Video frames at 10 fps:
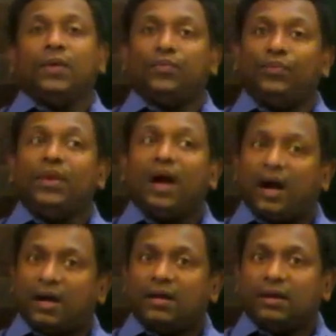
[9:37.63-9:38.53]
we
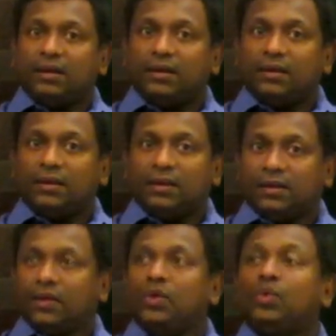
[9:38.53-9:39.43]
are
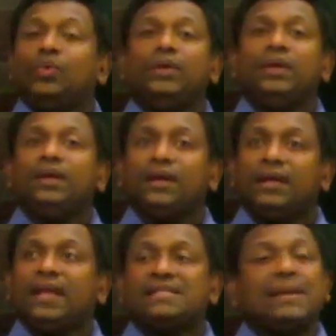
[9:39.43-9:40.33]
doing
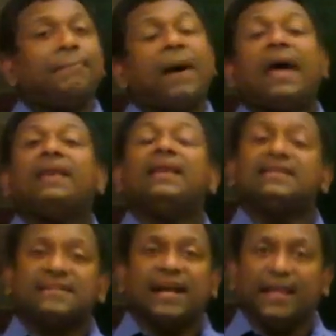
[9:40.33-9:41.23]
it as a
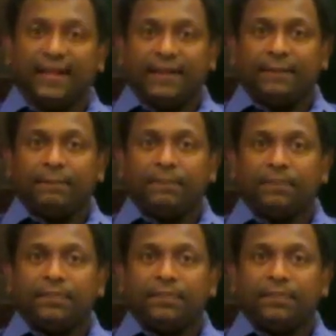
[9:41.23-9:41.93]
parallel study